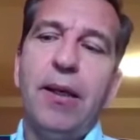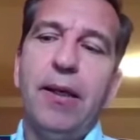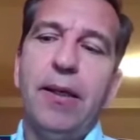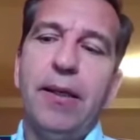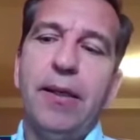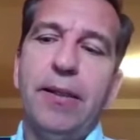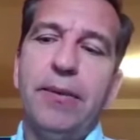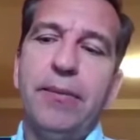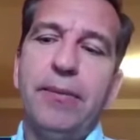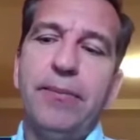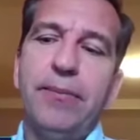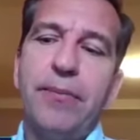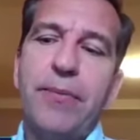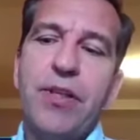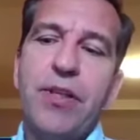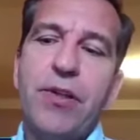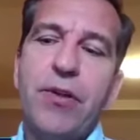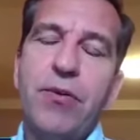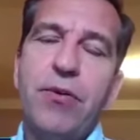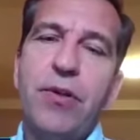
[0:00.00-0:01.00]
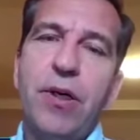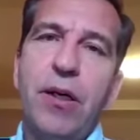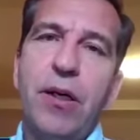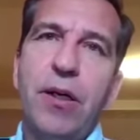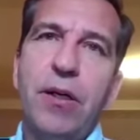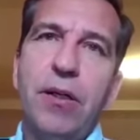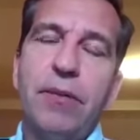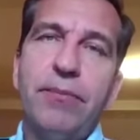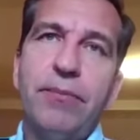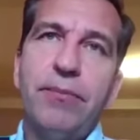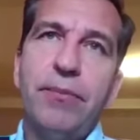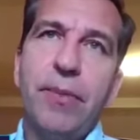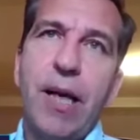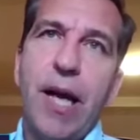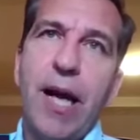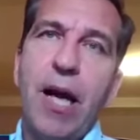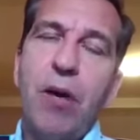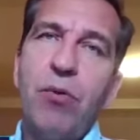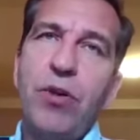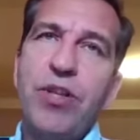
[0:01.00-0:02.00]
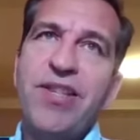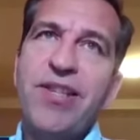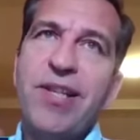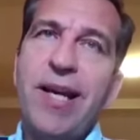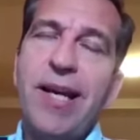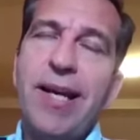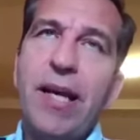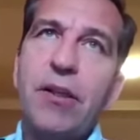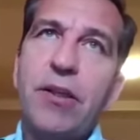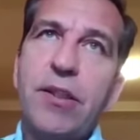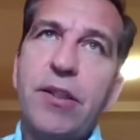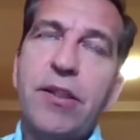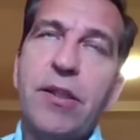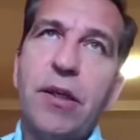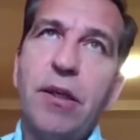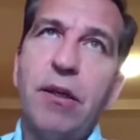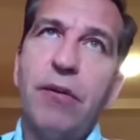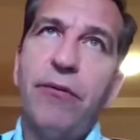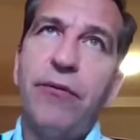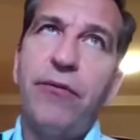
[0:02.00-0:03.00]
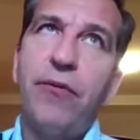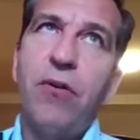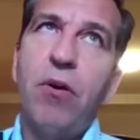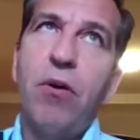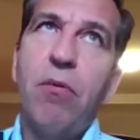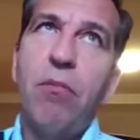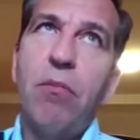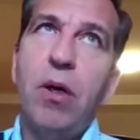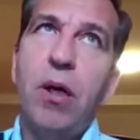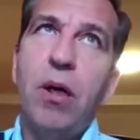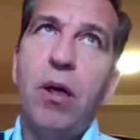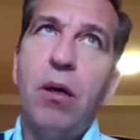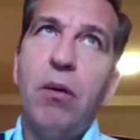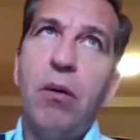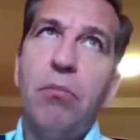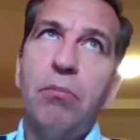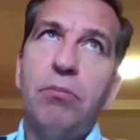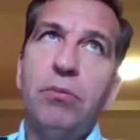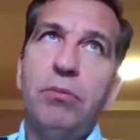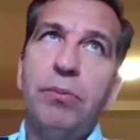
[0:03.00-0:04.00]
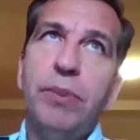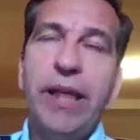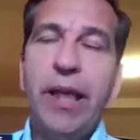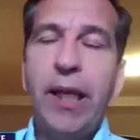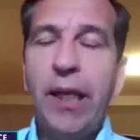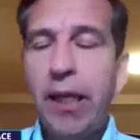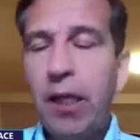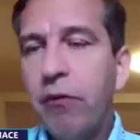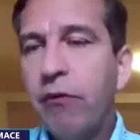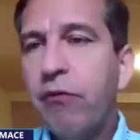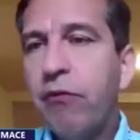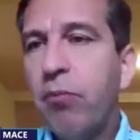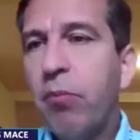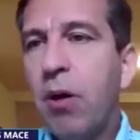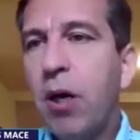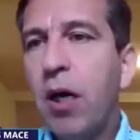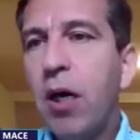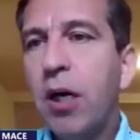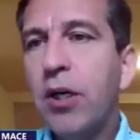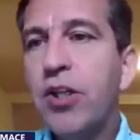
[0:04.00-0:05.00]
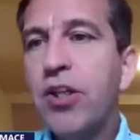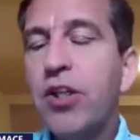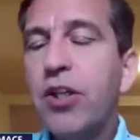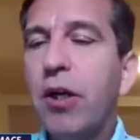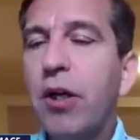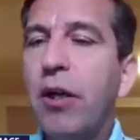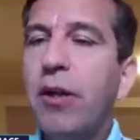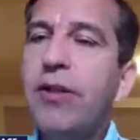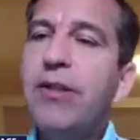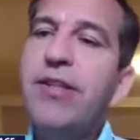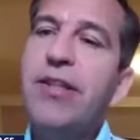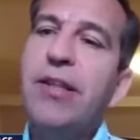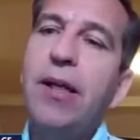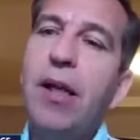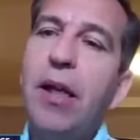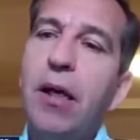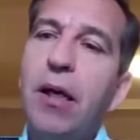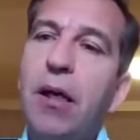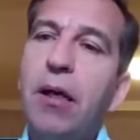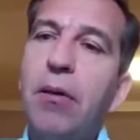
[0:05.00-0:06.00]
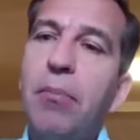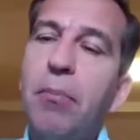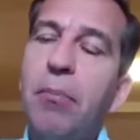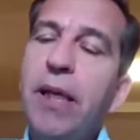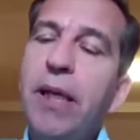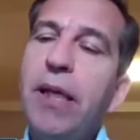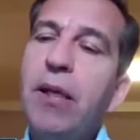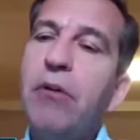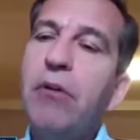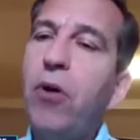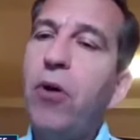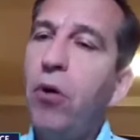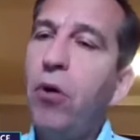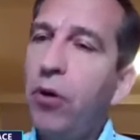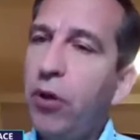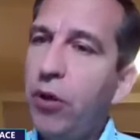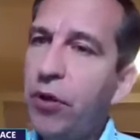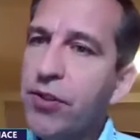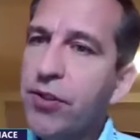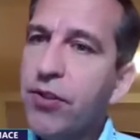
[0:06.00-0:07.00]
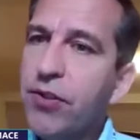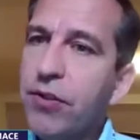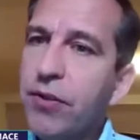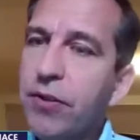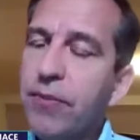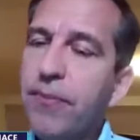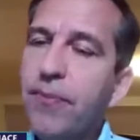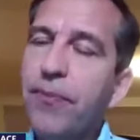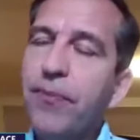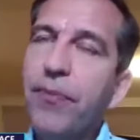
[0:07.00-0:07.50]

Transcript: Um, so um, I would say that from um, beginning of March until uh, mid of August,